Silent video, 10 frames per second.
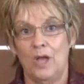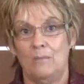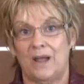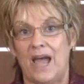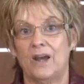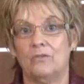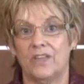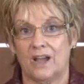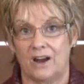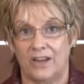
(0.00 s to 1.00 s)
but I don't
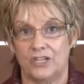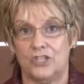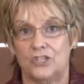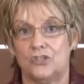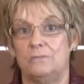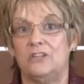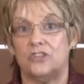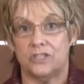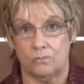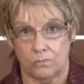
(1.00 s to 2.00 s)
think our agents should be
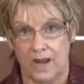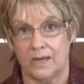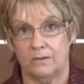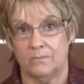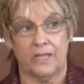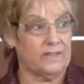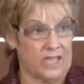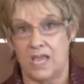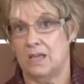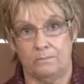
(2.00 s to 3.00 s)
just randomly, they
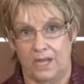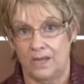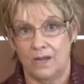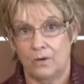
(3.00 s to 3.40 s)
can't be,